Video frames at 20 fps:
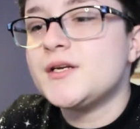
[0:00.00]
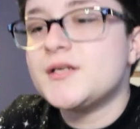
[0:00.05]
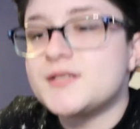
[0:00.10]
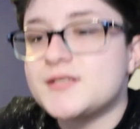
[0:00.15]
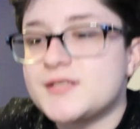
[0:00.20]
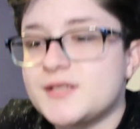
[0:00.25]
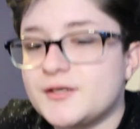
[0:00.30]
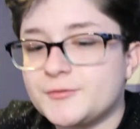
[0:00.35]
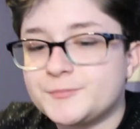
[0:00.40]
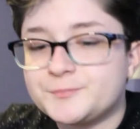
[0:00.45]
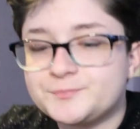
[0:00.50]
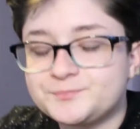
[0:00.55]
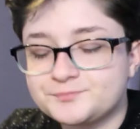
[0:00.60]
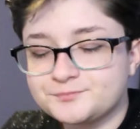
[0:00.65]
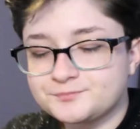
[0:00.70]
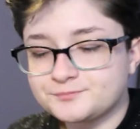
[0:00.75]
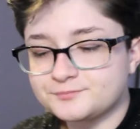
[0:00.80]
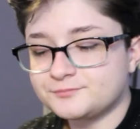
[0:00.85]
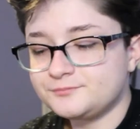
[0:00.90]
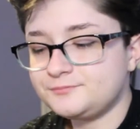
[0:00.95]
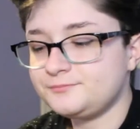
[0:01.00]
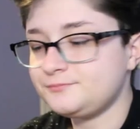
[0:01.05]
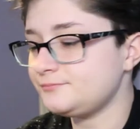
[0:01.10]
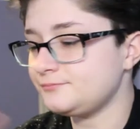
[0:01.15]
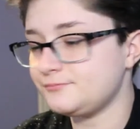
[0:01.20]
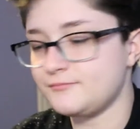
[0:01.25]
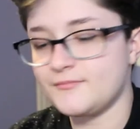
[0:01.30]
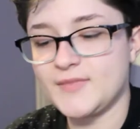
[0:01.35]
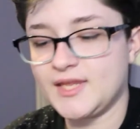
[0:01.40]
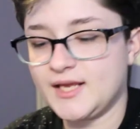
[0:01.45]
So,
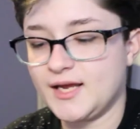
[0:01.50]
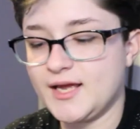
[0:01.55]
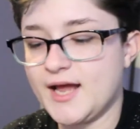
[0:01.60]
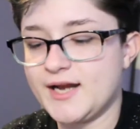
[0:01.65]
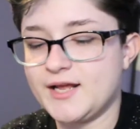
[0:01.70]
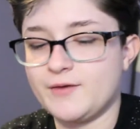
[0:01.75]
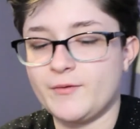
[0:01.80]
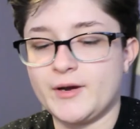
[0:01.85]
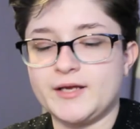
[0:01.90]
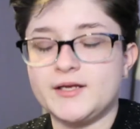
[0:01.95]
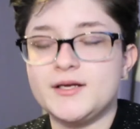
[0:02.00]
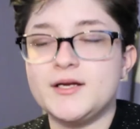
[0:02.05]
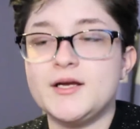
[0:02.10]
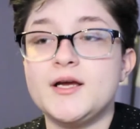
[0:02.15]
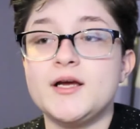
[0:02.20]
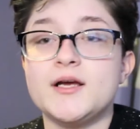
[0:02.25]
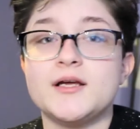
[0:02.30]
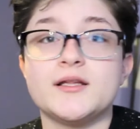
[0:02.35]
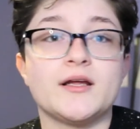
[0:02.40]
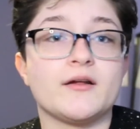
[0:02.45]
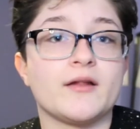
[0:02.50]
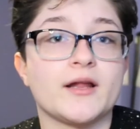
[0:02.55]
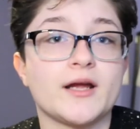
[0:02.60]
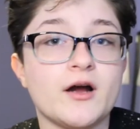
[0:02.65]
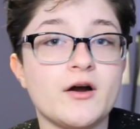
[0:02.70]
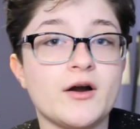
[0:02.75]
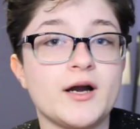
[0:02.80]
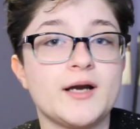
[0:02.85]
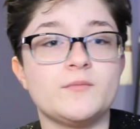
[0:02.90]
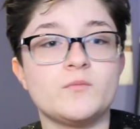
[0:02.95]
anyway, they're
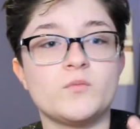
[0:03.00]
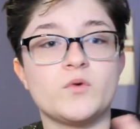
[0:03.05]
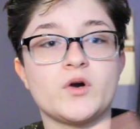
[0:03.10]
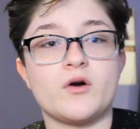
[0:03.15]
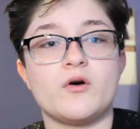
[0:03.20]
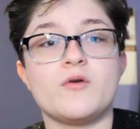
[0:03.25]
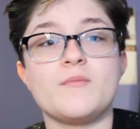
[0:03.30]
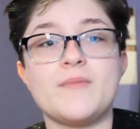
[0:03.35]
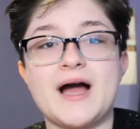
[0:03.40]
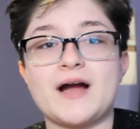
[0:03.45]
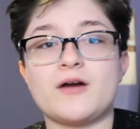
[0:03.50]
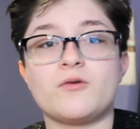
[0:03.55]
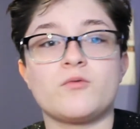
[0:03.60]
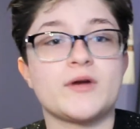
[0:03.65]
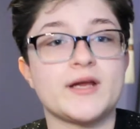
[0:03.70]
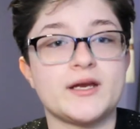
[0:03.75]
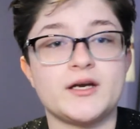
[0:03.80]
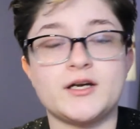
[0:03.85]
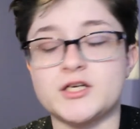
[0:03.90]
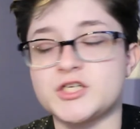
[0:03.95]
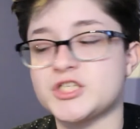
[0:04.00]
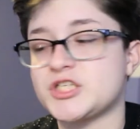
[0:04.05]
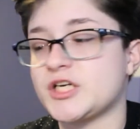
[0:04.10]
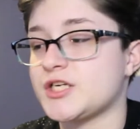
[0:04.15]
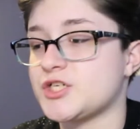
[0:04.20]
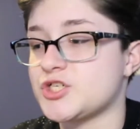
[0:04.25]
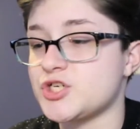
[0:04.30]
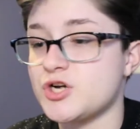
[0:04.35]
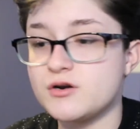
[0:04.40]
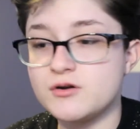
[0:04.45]
like, all right, we're going back. We'll get you an
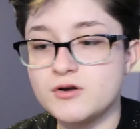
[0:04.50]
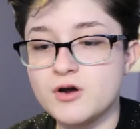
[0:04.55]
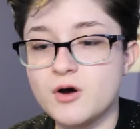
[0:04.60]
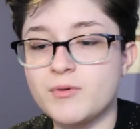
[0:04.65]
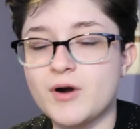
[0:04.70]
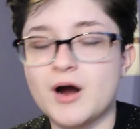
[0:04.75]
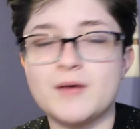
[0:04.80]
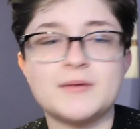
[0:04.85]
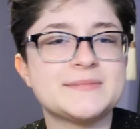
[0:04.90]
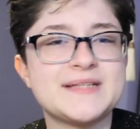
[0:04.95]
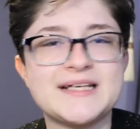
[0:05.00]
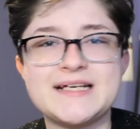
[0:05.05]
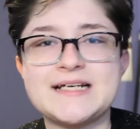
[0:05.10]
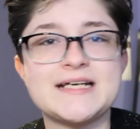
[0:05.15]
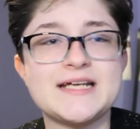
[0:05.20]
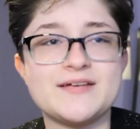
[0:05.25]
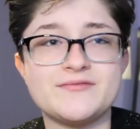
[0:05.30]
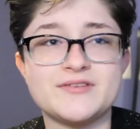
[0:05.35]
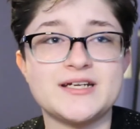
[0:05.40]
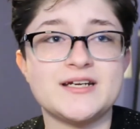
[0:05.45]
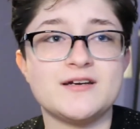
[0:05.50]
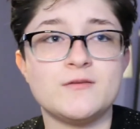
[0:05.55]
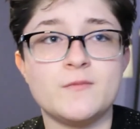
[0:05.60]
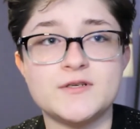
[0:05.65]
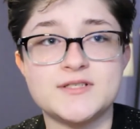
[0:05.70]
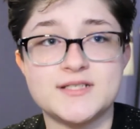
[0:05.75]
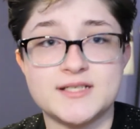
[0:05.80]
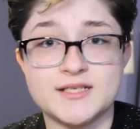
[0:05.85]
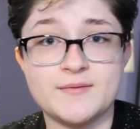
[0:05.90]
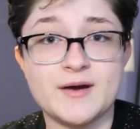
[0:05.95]
exchange. No problem. They didn't even need
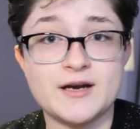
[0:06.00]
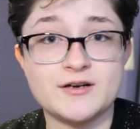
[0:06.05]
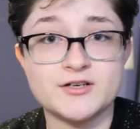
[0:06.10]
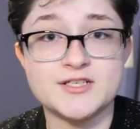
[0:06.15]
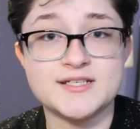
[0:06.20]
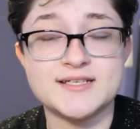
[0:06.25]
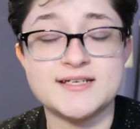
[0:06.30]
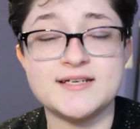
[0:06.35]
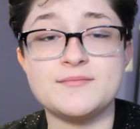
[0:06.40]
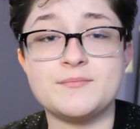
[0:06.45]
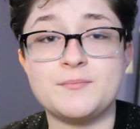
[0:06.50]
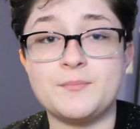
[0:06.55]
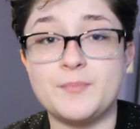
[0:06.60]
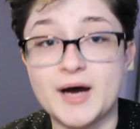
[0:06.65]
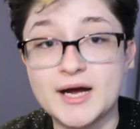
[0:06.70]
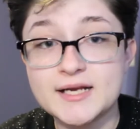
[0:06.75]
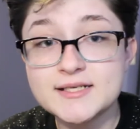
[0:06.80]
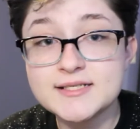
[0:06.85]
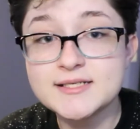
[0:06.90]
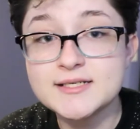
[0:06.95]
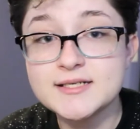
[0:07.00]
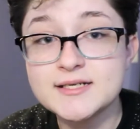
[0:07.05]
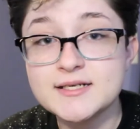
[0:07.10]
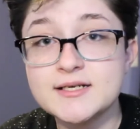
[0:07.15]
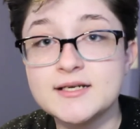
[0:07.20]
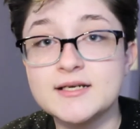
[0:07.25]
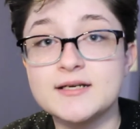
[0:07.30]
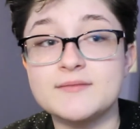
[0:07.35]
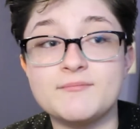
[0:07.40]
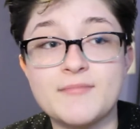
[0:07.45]
to see my receipt, but
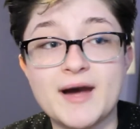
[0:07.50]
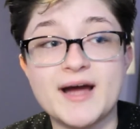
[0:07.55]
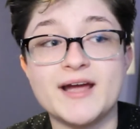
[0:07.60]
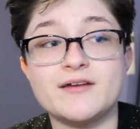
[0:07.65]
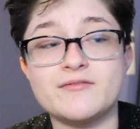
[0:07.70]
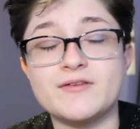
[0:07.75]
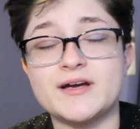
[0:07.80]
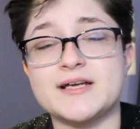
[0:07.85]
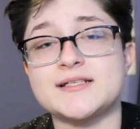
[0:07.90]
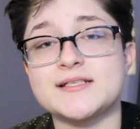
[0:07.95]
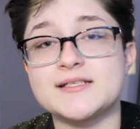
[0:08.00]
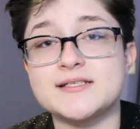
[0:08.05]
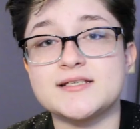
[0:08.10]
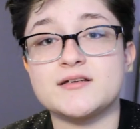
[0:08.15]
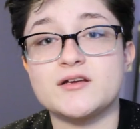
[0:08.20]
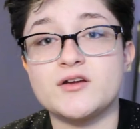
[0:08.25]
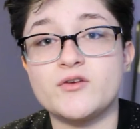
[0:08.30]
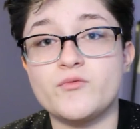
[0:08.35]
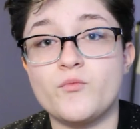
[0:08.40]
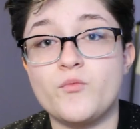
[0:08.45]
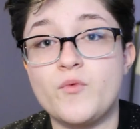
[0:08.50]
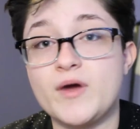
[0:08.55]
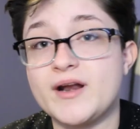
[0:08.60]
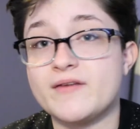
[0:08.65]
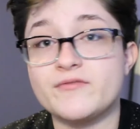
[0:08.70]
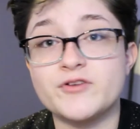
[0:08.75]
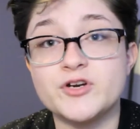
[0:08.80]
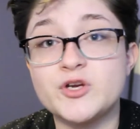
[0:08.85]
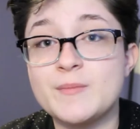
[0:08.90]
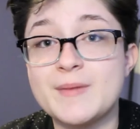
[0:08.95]
my advice,
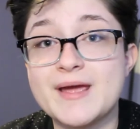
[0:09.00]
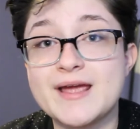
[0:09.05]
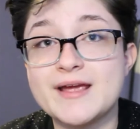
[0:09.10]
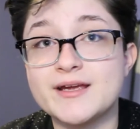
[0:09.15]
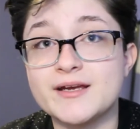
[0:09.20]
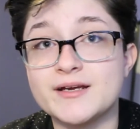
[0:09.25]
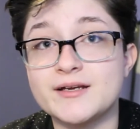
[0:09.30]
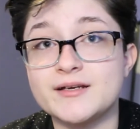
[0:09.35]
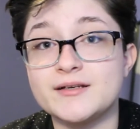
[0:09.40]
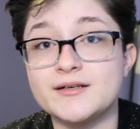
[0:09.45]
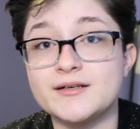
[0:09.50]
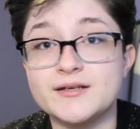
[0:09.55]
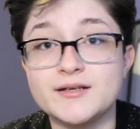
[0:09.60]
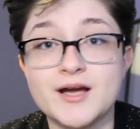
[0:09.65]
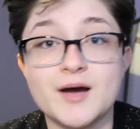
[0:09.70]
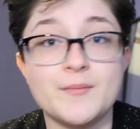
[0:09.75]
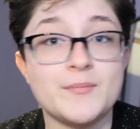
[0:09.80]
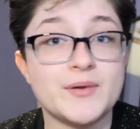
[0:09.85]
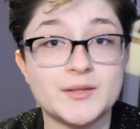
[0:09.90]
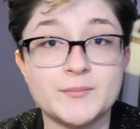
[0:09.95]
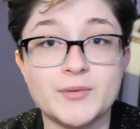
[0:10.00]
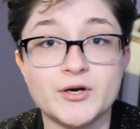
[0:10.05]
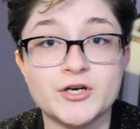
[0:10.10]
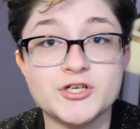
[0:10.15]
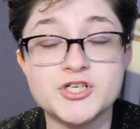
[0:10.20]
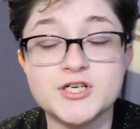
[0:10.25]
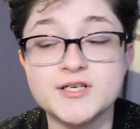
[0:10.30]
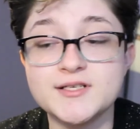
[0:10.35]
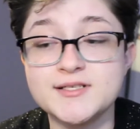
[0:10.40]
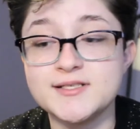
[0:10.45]
whenever you make a big
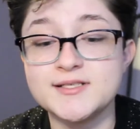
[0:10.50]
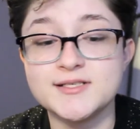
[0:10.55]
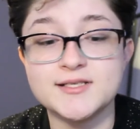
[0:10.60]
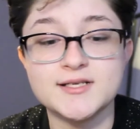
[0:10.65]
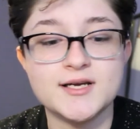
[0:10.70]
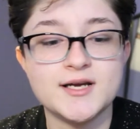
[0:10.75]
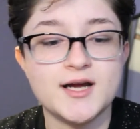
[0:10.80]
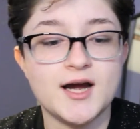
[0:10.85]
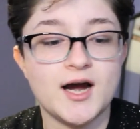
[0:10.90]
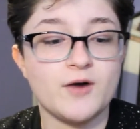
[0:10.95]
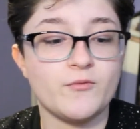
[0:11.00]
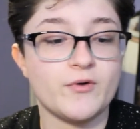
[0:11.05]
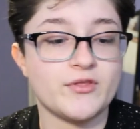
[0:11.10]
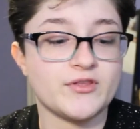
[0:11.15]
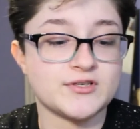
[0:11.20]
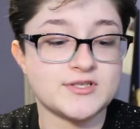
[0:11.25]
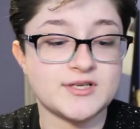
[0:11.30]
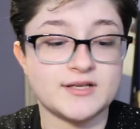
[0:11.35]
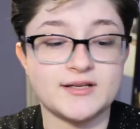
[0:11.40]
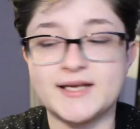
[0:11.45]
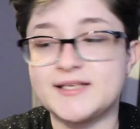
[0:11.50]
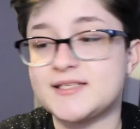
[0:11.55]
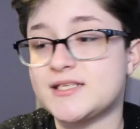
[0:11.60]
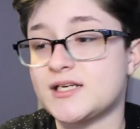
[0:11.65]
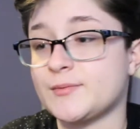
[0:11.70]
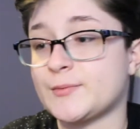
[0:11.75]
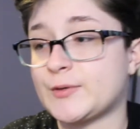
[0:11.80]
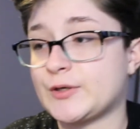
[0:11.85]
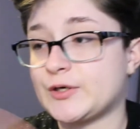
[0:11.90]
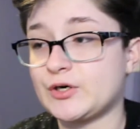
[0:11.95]
purchase, whether it's a
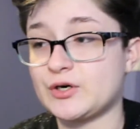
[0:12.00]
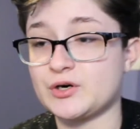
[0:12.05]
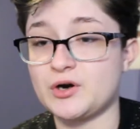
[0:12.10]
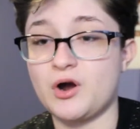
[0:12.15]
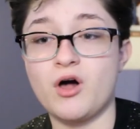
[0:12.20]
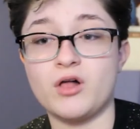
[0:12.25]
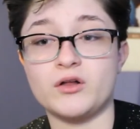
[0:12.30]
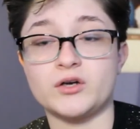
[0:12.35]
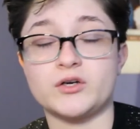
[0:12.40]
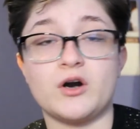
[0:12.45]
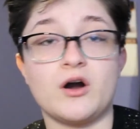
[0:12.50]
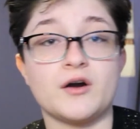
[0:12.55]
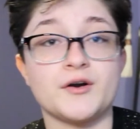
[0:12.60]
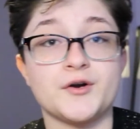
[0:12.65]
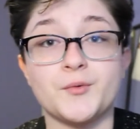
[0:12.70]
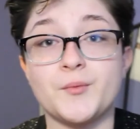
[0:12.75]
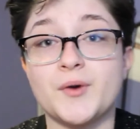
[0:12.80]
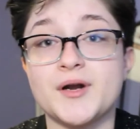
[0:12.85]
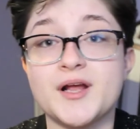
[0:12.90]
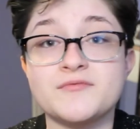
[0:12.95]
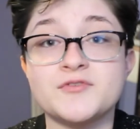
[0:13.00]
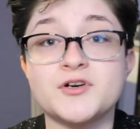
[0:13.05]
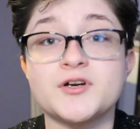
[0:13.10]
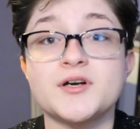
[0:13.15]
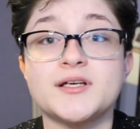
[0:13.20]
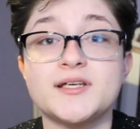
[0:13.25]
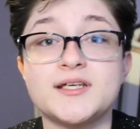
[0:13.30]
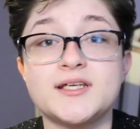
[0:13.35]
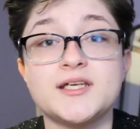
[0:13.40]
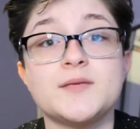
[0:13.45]
lightsaber or holocron or
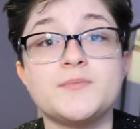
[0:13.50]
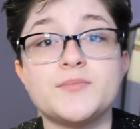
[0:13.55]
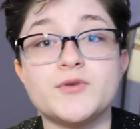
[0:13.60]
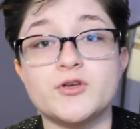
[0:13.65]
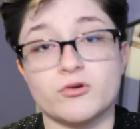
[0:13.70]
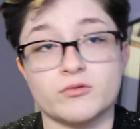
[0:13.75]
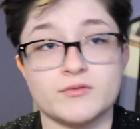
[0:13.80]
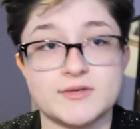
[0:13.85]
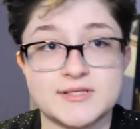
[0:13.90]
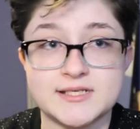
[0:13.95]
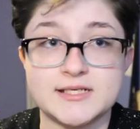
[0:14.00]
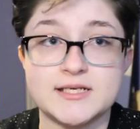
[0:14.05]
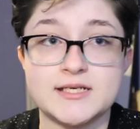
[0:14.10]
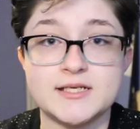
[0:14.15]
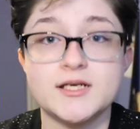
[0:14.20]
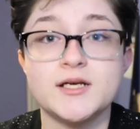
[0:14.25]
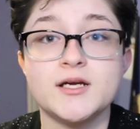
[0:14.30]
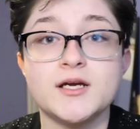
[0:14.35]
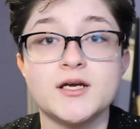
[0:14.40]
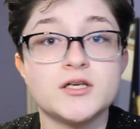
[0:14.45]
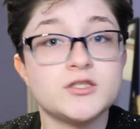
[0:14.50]
whatever, keep your receipt.